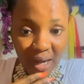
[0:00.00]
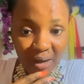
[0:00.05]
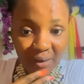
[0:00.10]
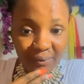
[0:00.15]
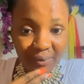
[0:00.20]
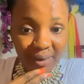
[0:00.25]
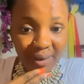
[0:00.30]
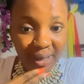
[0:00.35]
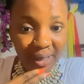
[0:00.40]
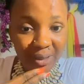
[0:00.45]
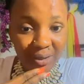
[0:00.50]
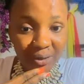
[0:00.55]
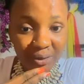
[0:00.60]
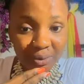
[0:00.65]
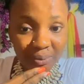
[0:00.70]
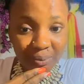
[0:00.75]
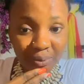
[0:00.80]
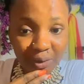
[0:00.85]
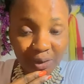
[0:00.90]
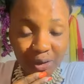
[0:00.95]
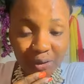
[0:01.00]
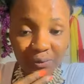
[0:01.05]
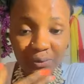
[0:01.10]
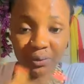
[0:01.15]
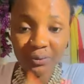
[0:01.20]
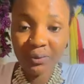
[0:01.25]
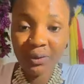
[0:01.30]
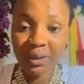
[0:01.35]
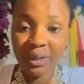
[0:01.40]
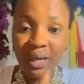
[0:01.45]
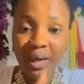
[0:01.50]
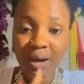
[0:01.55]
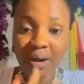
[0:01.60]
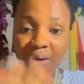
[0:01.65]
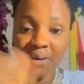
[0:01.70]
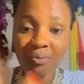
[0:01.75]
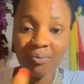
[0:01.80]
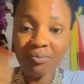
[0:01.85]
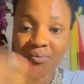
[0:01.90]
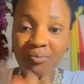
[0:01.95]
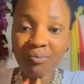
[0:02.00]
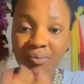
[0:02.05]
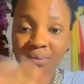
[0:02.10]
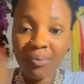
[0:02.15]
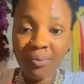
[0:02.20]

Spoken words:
I love you guys so much. But for now,